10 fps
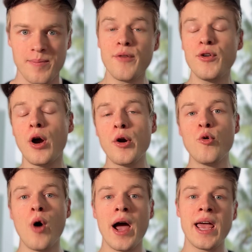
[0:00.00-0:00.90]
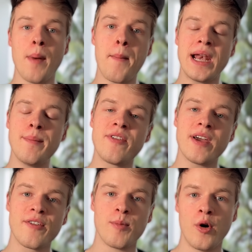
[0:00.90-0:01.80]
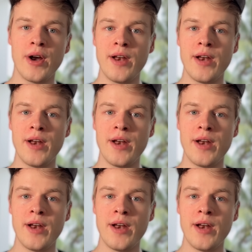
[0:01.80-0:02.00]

Now, if you don't know who I am, my name is Yannis Moore,